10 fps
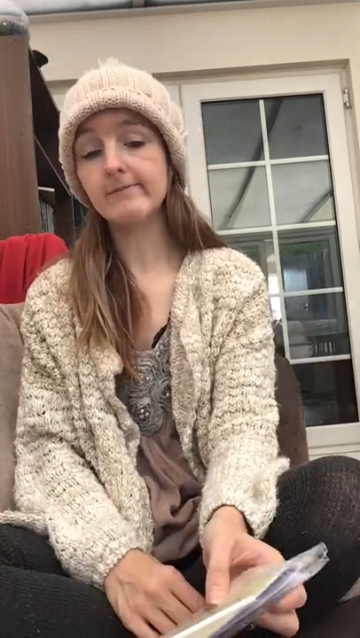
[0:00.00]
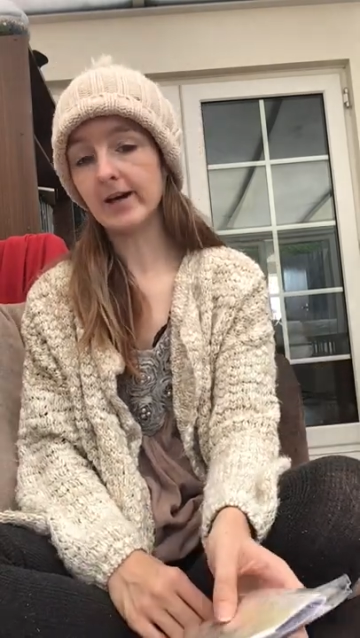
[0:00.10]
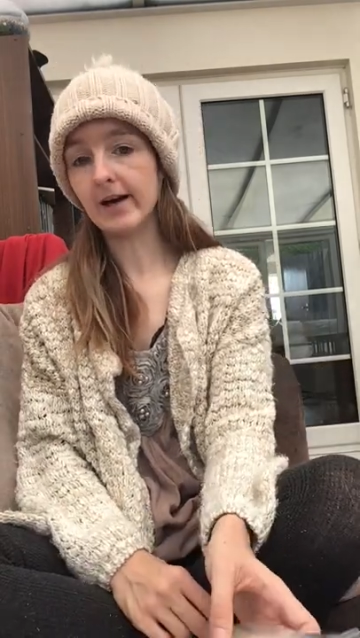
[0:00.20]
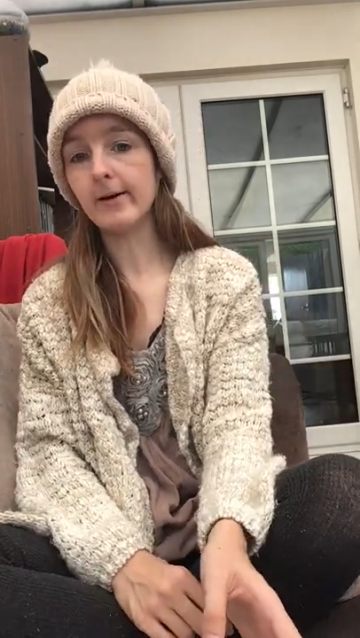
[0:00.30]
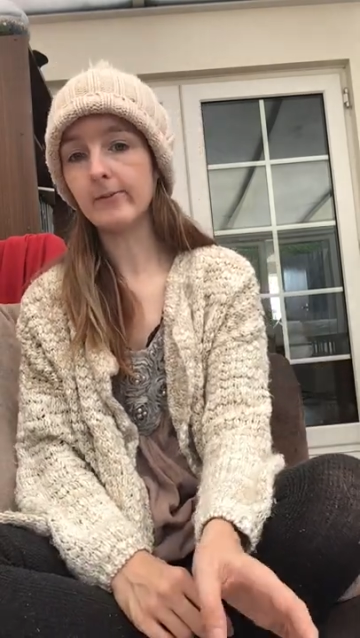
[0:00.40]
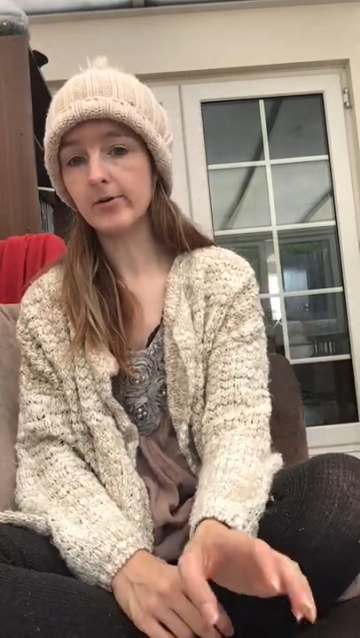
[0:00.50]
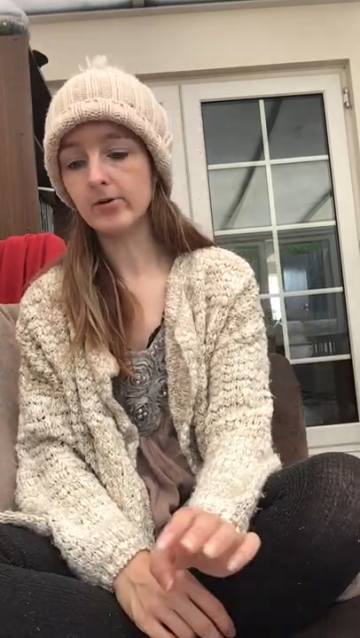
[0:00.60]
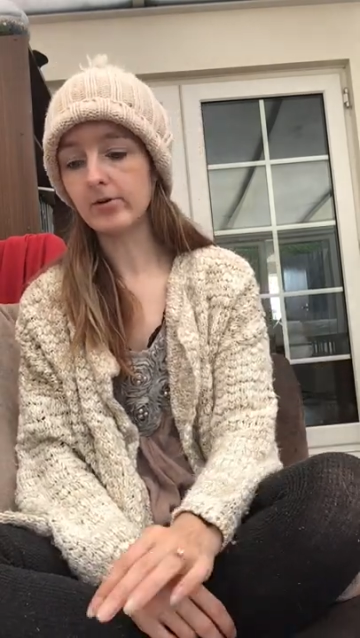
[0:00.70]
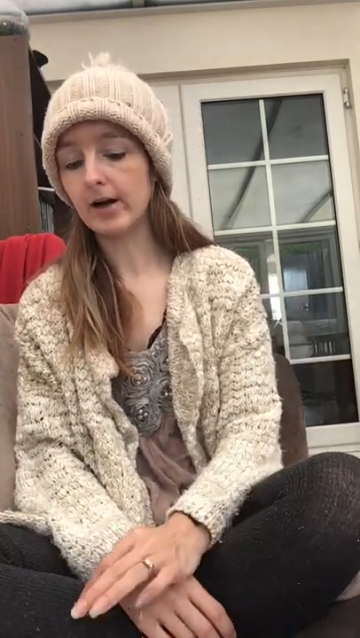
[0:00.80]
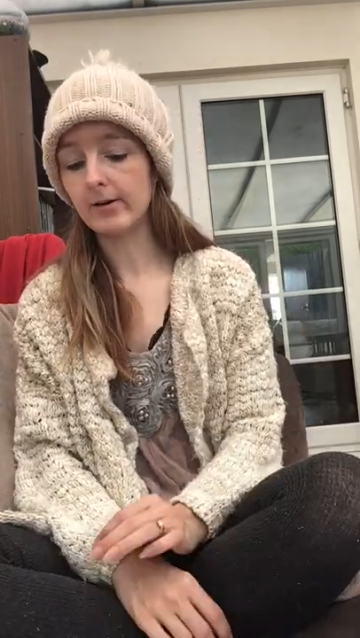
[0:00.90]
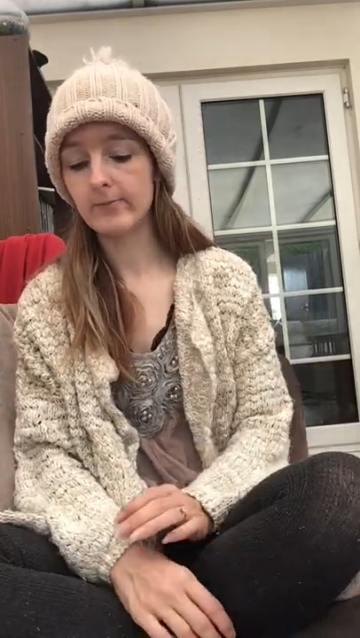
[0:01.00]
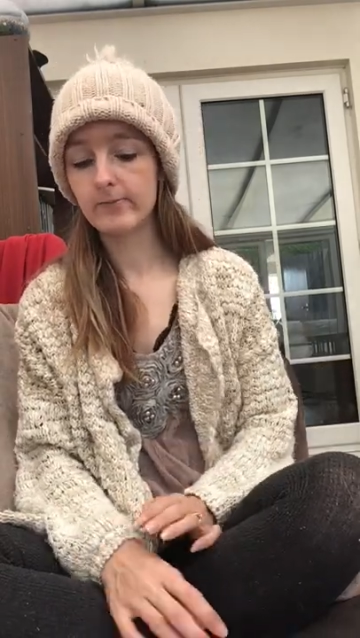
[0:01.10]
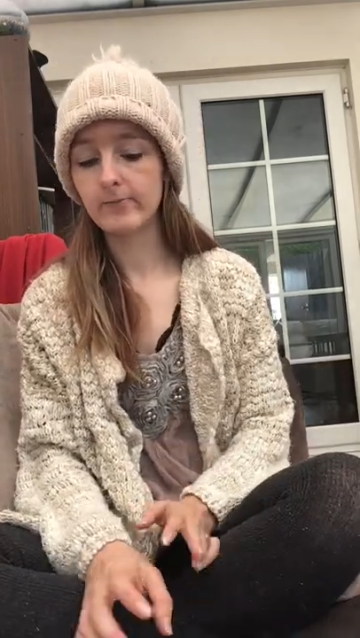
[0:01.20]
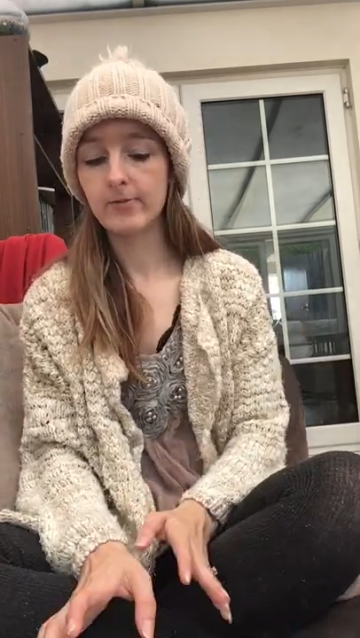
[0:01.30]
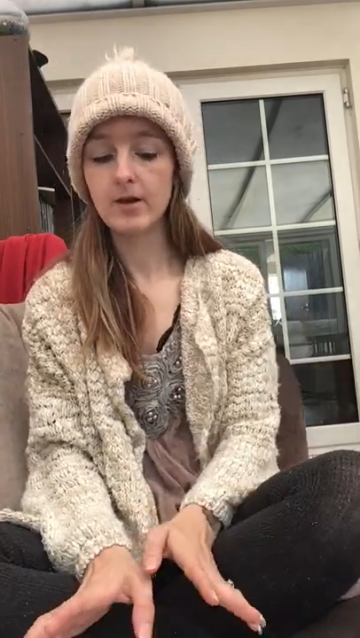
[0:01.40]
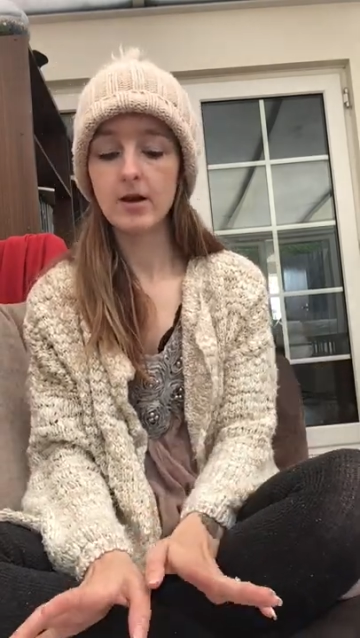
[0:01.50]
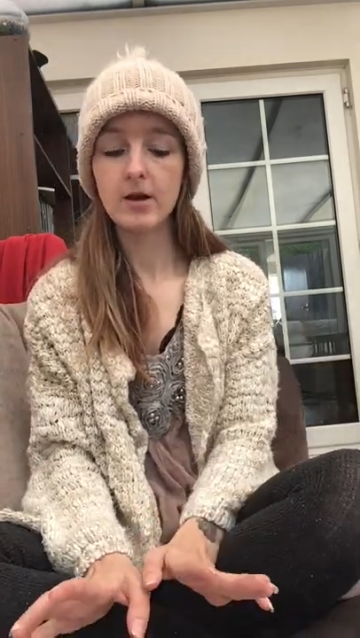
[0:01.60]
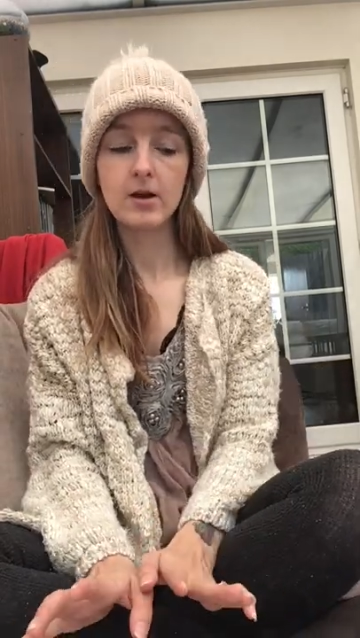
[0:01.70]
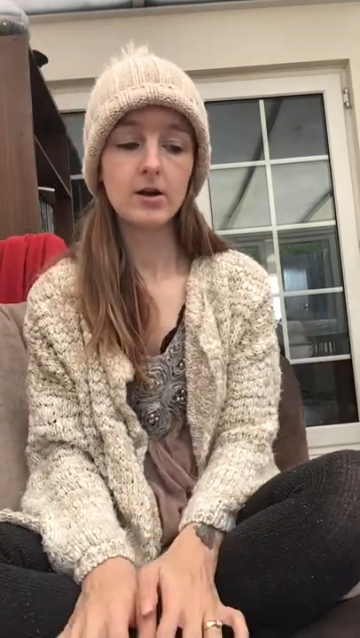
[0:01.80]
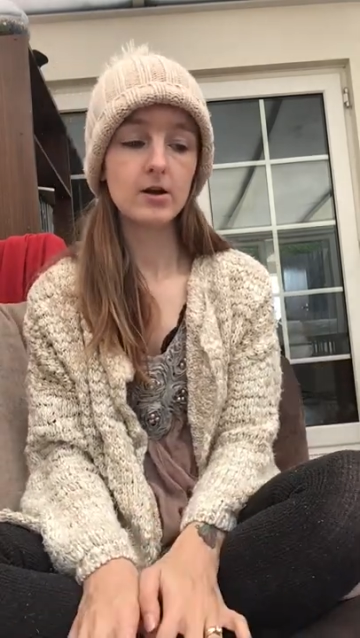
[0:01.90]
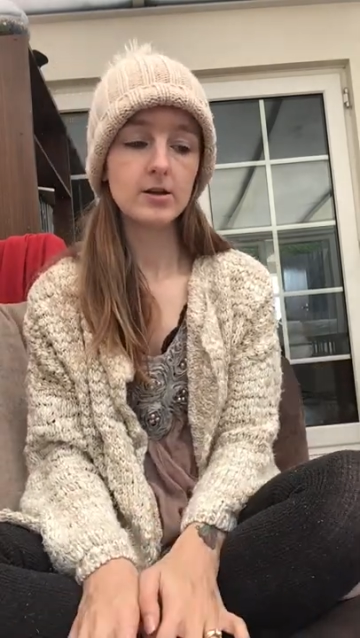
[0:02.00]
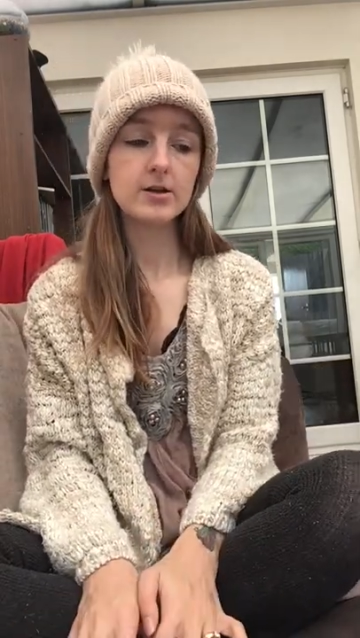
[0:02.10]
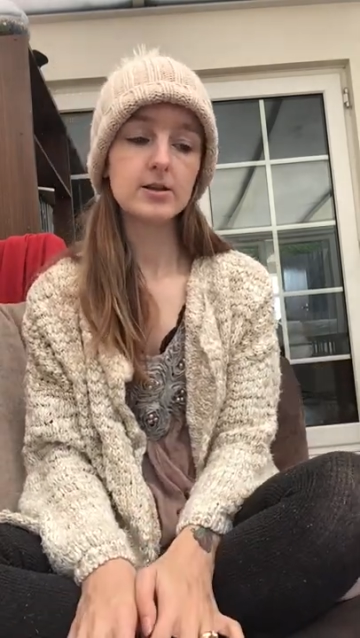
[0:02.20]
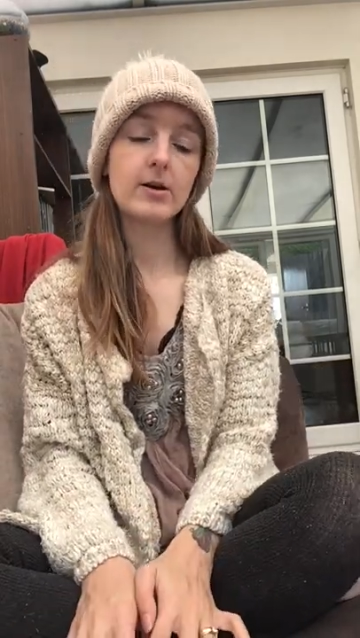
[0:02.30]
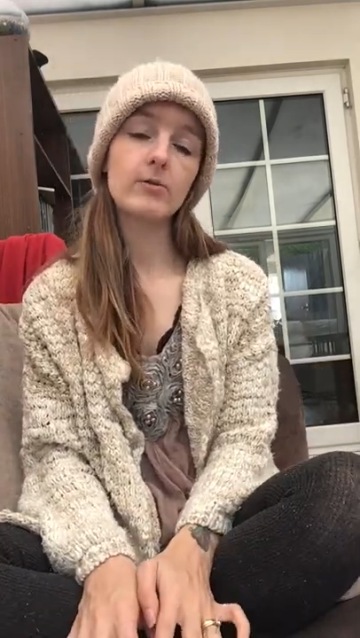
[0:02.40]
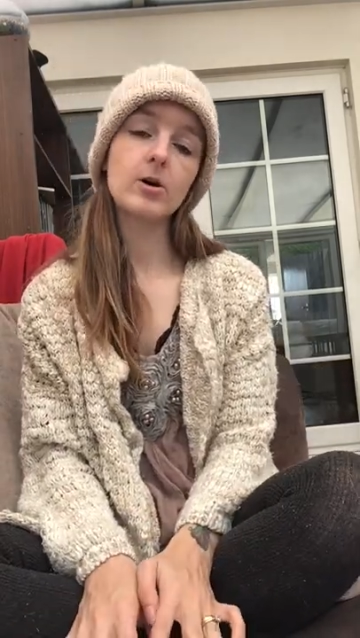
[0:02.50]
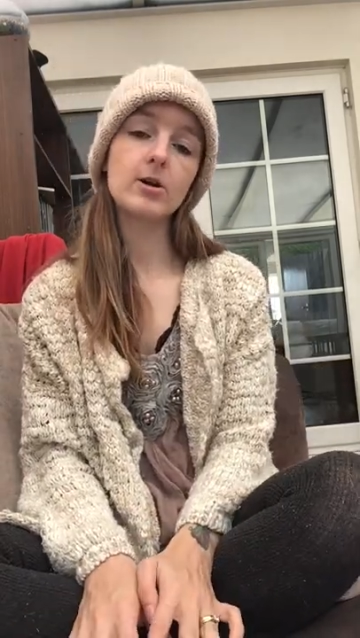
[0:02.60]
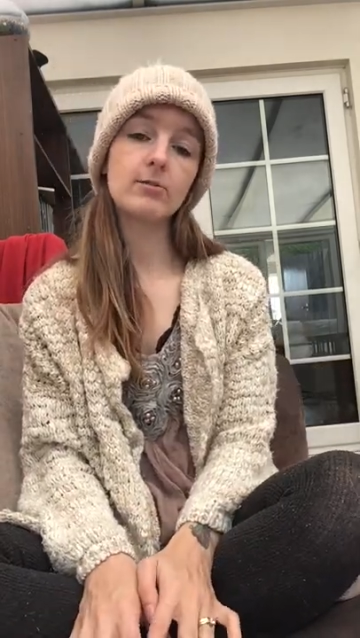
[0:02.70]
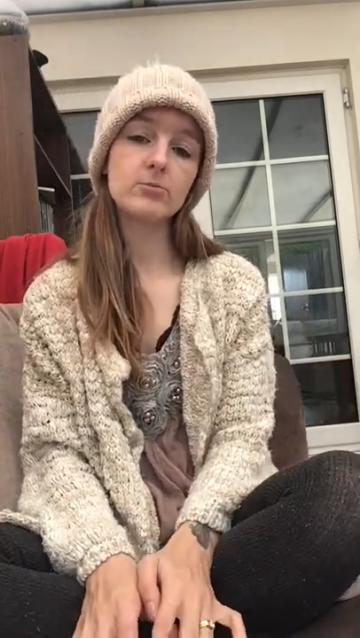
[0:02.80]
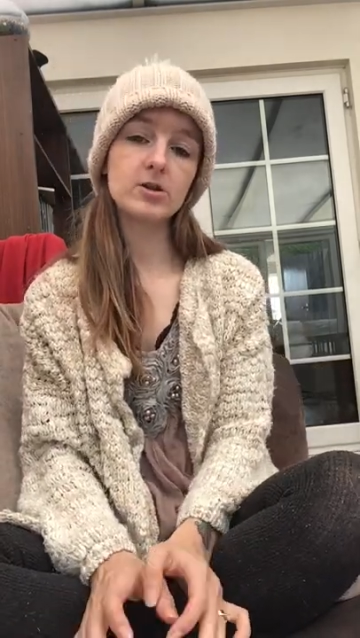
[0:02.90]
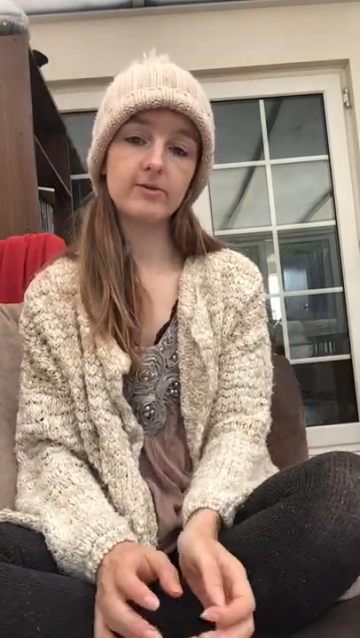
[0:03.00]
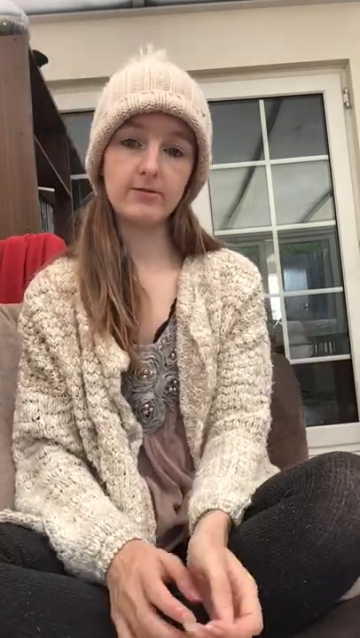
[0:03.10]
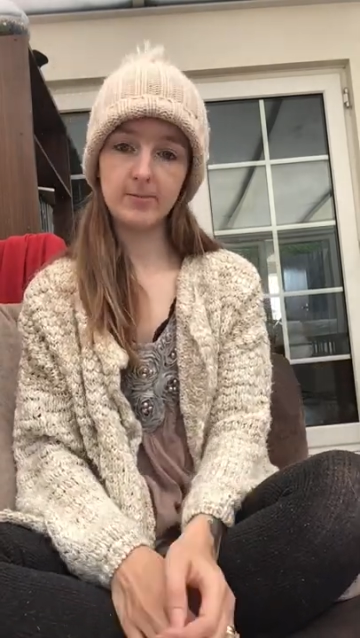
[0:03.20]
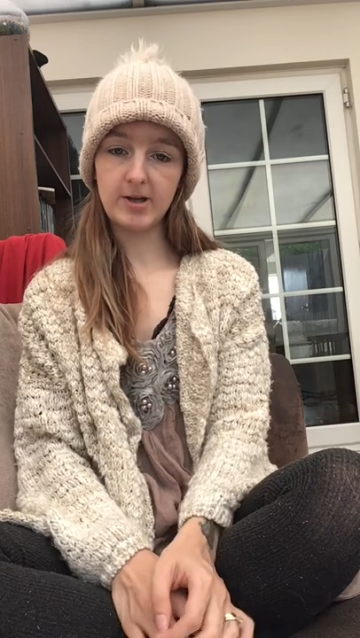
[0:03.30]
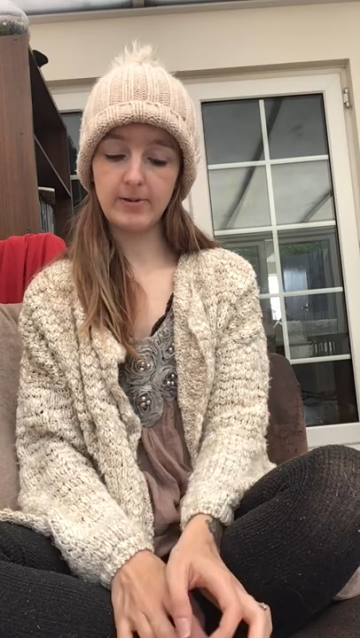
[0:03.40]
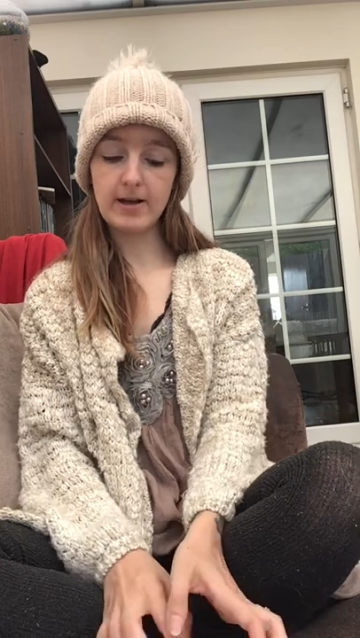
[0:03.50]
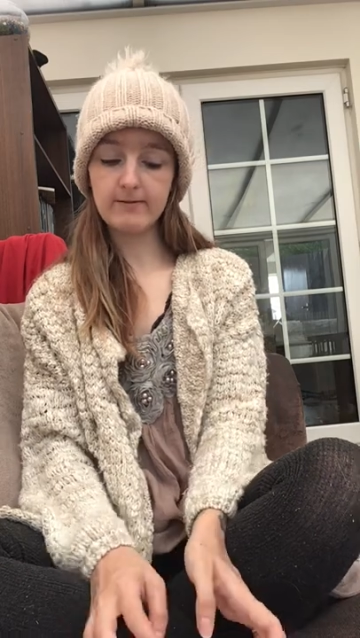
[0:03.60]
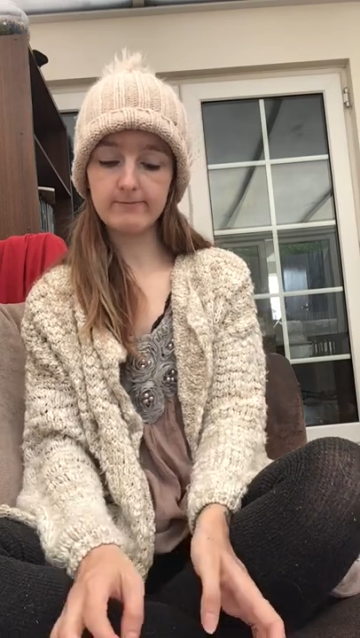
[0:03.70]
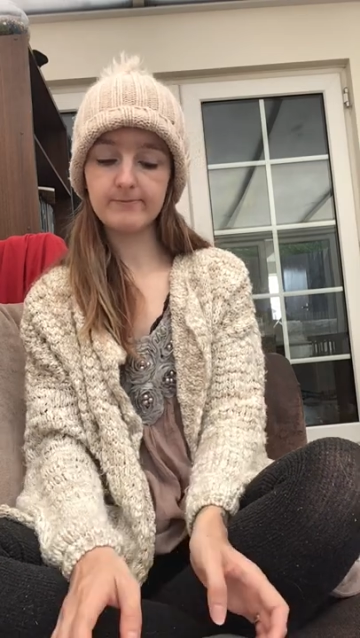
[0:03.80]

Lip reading: Yeah, okay. So I got them two from eBay.